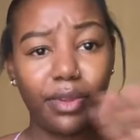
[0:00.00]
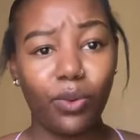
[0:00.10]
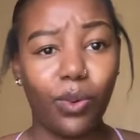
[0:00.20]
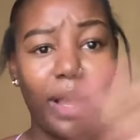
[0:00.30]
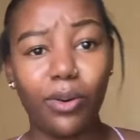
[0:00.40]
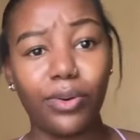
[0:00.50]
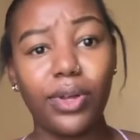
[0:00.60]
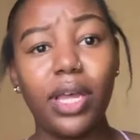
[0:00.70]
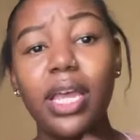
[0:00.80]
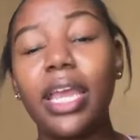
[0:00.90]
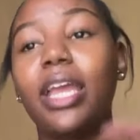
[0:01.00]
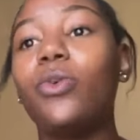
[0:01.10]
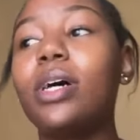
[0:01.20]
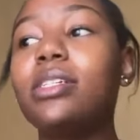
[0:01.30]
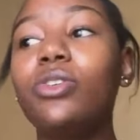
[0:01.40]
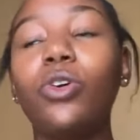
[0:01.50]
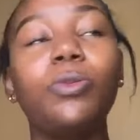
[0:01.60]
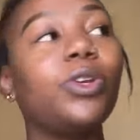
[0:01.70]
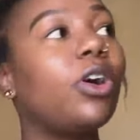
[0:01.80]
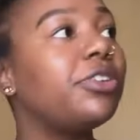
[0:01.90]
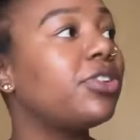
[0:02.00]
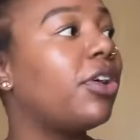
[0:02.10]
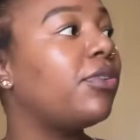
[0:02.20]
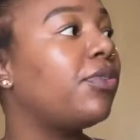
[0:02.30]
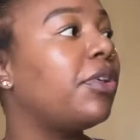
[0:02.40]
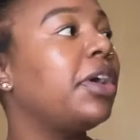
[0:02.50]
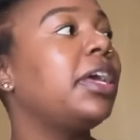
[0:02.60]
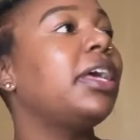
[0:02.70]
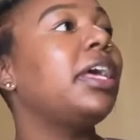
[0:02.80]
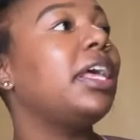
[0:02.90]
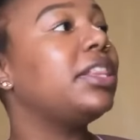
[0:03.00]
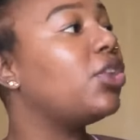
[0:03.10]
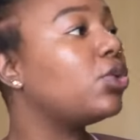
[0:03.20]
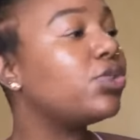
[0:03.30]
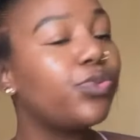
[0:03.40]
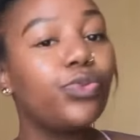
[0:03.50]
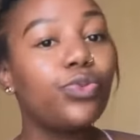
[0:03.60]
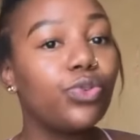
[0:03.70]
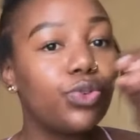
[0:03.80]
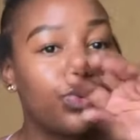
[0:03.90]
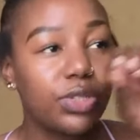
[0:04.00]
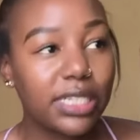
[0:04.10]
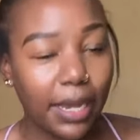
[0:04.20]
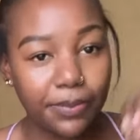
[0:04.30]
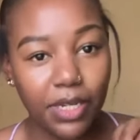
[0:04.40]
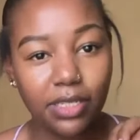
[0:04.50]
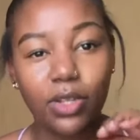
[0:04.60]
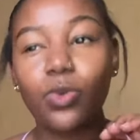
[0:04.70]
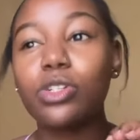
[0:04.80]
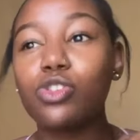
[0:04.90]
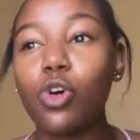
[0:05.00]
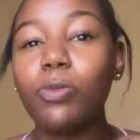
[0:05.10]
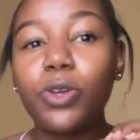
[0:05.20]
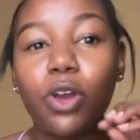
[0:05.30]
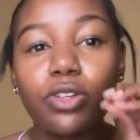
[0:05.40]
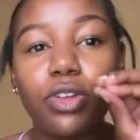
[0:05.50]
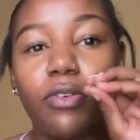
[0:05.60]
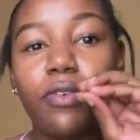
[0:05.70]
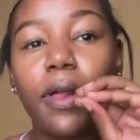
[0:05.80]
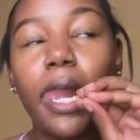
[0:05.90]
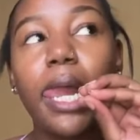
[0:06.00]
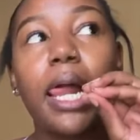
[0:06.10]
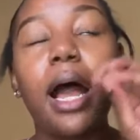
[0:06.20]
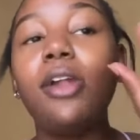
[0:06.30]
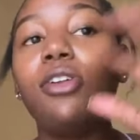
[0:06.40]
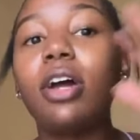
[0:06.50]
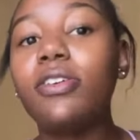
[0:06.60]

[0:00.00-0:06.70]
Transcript: wow. It wasn't low because of those few subjects. It was low because of a lot of